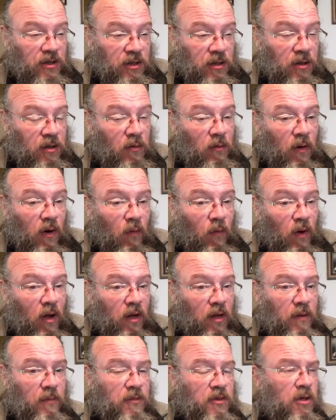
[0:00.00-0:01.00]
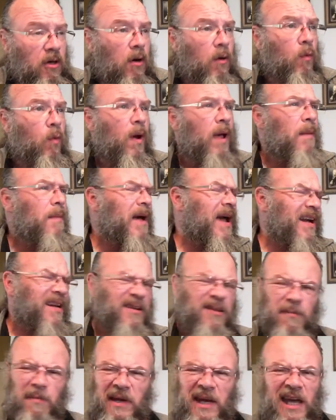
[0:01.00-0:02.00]
You are welcome to go way back
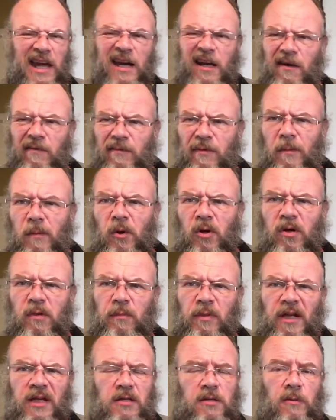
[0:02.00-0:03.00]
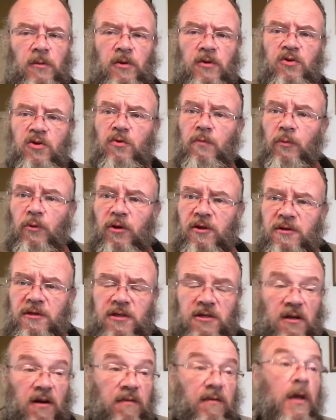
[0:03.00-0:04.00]
to the beginning of your book and play some of the super easy
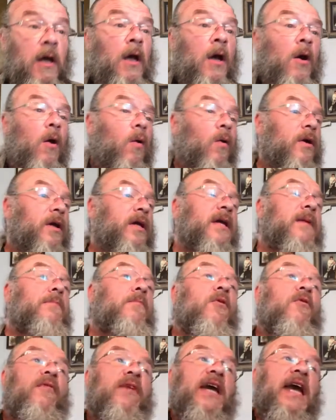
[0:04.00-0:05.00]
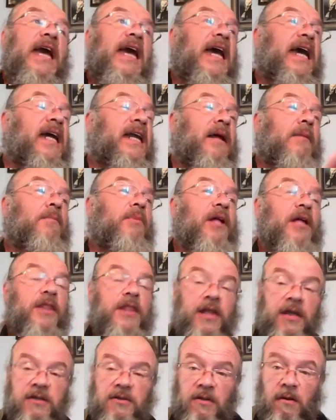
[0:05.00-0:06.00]
stuff, or keep moving ahead and play
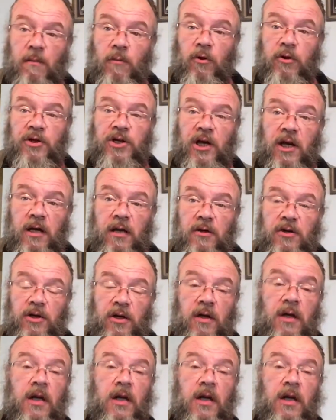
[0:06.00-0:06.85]
things that are more challenging.